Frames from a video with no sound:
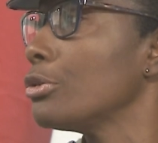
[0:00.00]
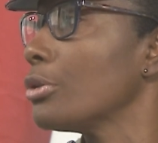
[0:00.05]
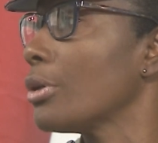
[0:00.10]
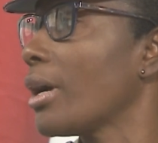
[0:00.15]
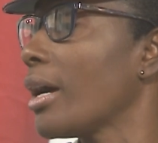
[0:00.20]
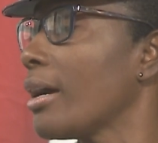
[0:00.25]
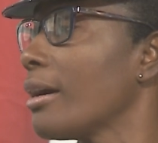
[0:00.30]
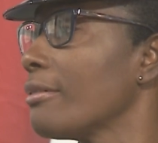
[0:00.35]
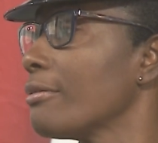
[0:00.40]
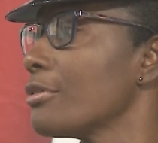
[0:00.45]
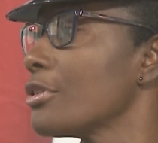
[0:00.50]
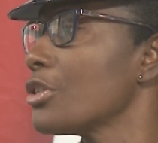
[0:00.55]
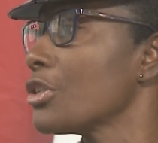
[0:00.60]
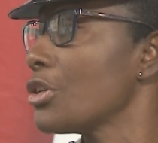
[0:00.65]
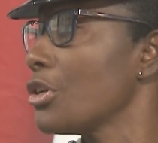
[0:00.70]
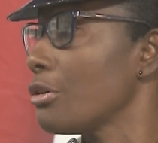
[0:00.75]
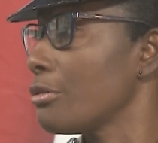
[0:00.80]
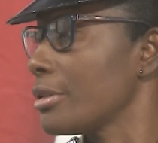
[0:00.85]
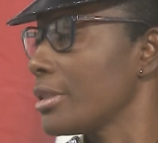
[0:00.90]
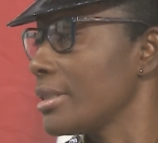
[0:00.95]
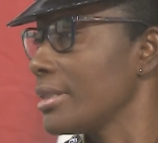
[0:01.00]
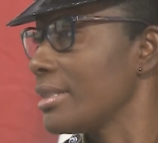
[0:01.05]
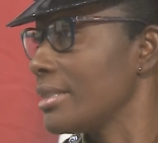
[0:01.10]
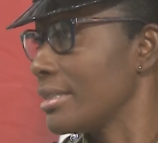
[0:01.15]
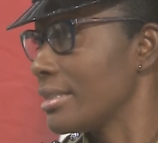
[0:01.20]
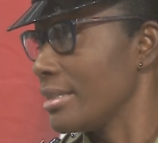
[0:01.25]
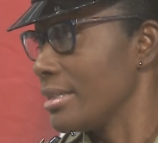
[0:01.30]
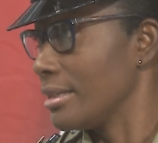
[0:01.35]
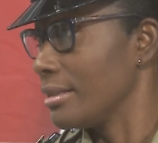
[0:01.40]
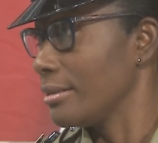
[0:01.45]
you to have security
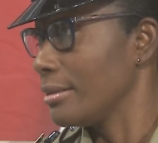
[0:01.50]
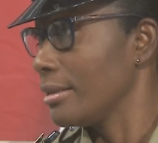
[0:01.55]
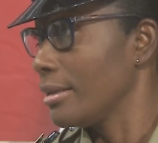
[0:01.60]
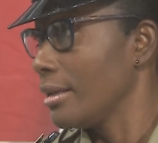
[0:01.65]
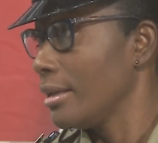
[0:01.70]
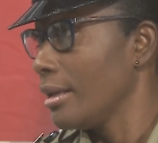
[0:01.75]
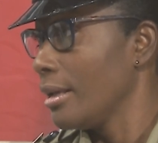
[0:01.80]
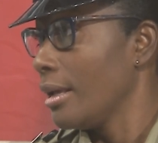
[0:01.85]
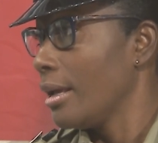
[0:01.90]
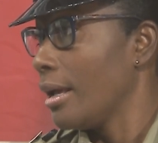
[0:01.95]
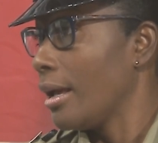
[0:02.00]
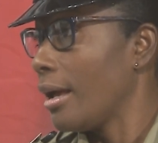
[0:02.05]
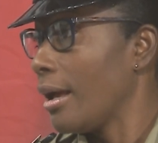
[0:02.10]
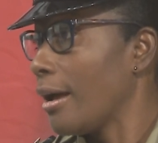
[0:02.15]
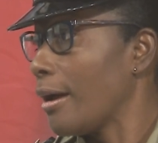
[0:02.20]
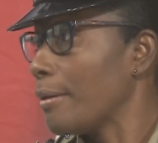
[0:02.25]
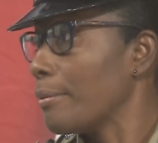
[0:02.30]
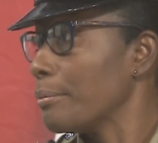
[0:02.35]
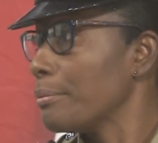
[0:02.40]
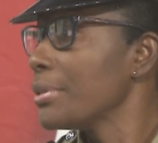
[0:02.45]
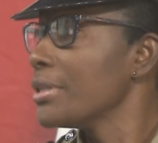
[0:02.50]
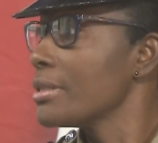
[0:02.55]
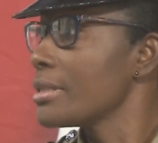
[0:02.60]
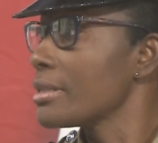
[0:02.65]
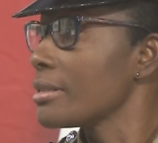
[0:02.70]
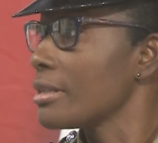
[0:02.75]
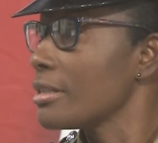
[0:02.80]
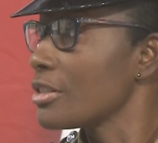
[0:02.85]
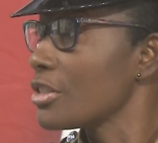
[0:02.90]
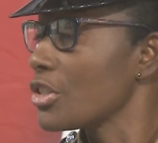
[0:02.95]
detail, um,
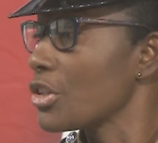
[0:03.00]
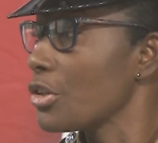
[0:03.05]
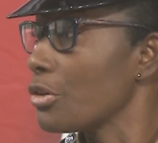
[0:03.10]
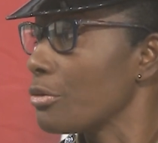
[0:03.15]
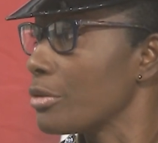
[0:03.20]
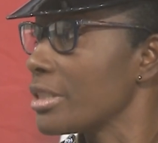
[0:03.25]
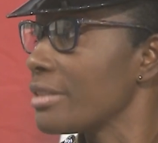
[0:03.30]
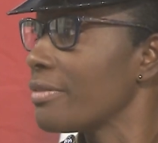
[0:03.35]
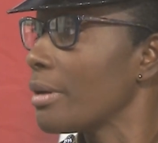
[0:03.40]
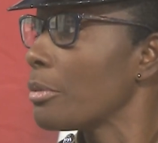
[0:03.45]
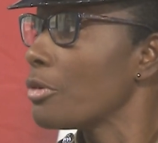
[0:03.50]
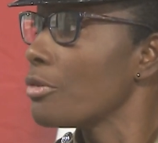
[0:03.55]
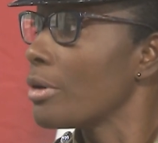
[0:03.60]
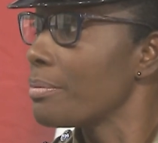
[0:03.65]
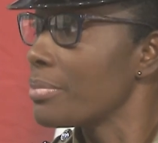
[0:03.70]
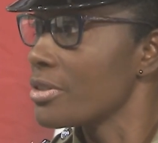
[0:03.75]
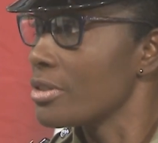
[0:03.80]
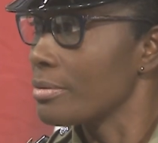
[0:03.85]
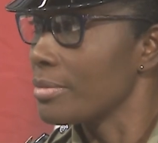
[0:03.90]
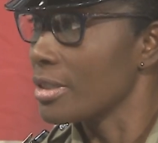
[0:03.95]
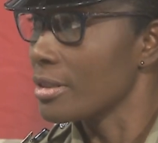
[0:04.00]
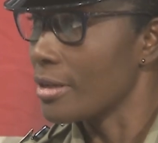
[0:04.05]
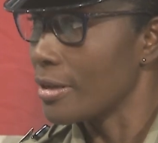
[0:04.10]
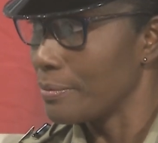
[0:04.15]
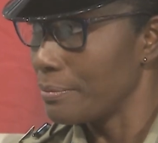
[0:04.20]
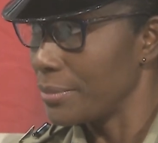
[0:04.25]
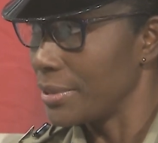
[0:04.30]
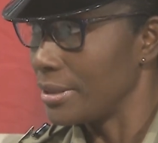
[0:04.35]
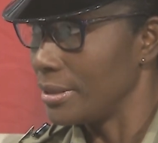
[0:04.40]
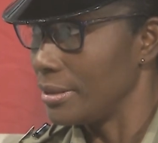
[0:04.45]
personal security from a reputable
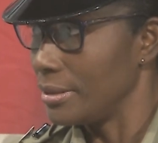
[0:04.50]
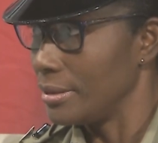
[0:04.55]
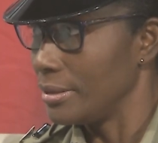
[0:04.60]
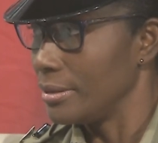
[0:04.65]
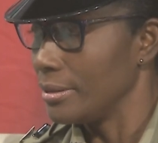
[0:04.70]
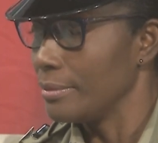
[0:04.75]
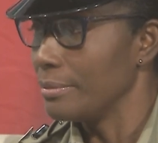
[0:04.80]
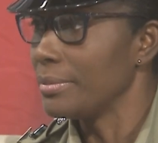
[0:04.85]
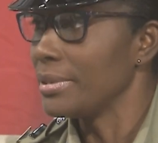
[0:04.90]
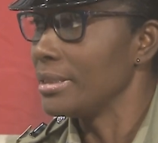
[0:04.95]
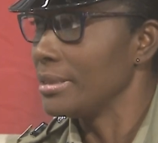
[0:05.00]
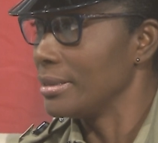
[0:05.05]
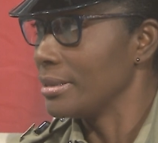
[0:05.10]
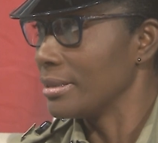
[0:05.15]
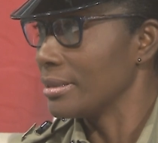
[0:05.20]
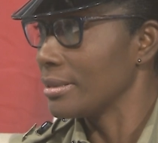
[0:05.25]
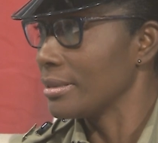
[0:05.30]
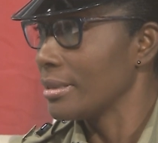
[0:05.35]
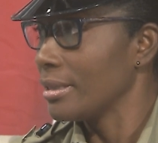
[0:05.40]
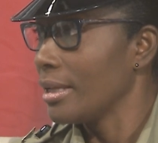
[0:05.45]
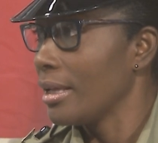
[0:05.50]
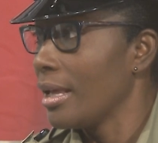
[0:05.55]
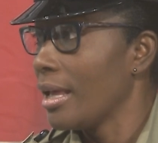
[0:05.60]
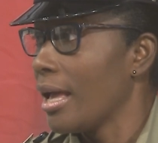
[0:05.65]
company, please.